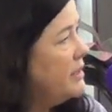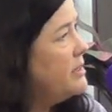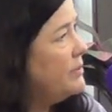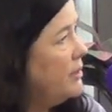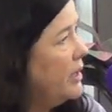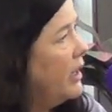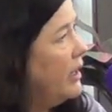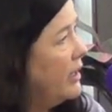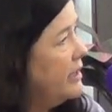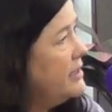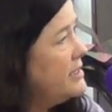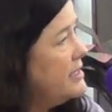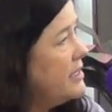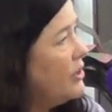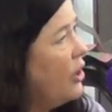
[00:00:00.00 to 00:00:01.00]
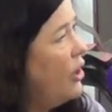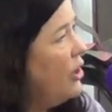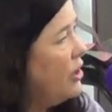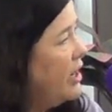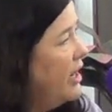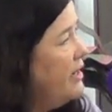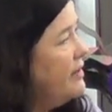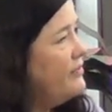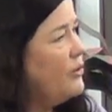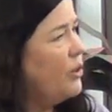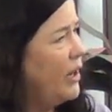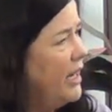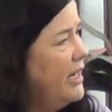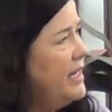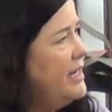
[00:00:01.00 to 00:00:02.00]
to be honest they're all kind of
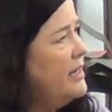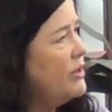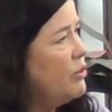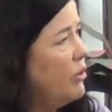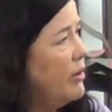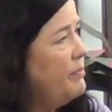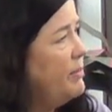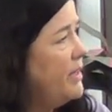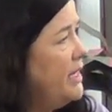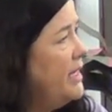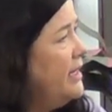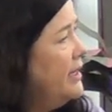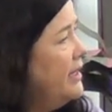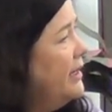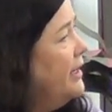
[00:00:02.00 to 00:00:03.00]
cranky and grumpy